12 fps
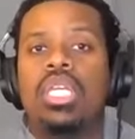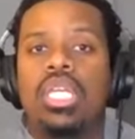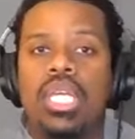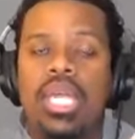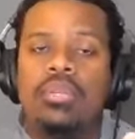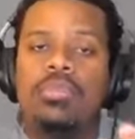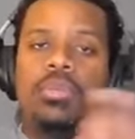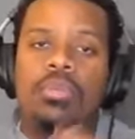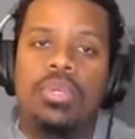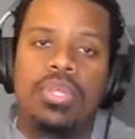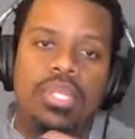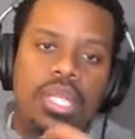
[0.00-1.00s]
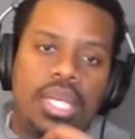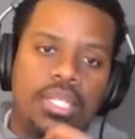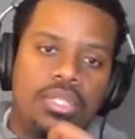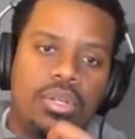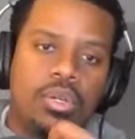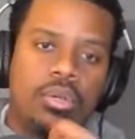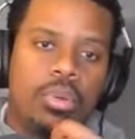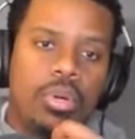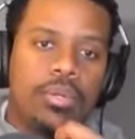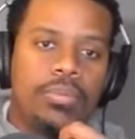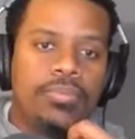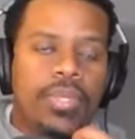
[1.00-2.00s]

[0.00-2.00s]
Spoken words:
engagement with the external part.